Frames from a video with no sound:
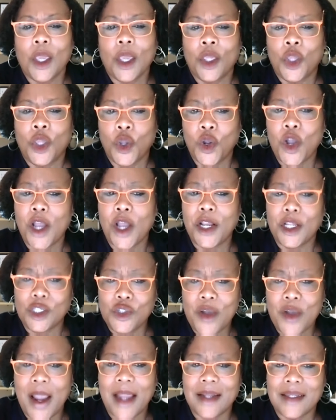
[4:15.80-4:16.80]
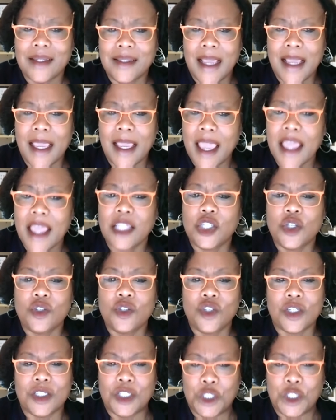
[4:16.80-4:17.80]
you're going to try to say, can't you
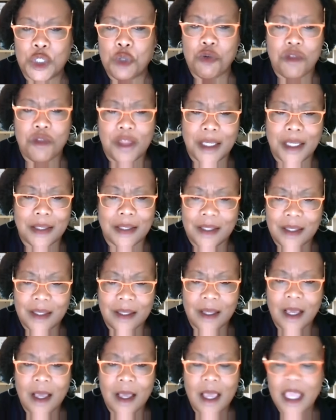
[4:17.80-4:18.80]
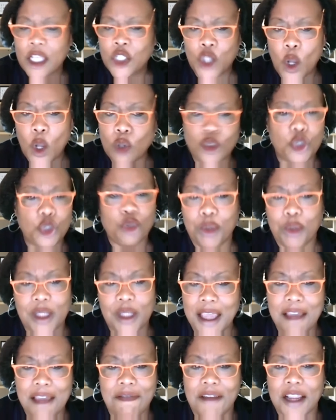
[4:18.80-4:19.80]
just do this? Don't you
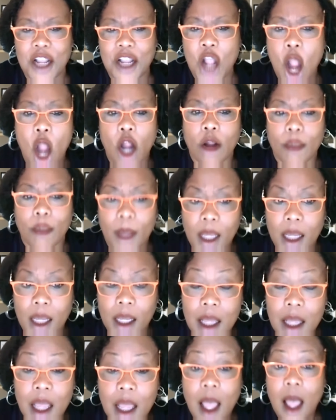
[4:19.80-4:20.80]
believe in karma?